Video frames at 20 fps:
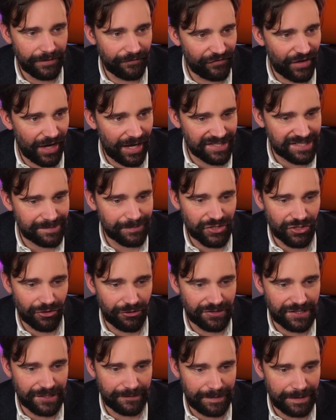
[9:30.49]
vast
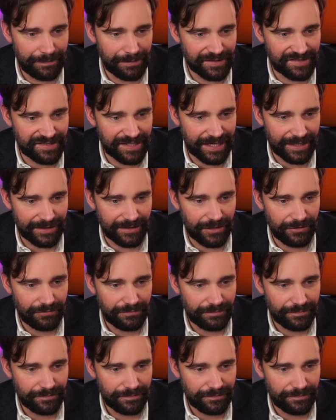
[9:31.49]
majority of people are saying no.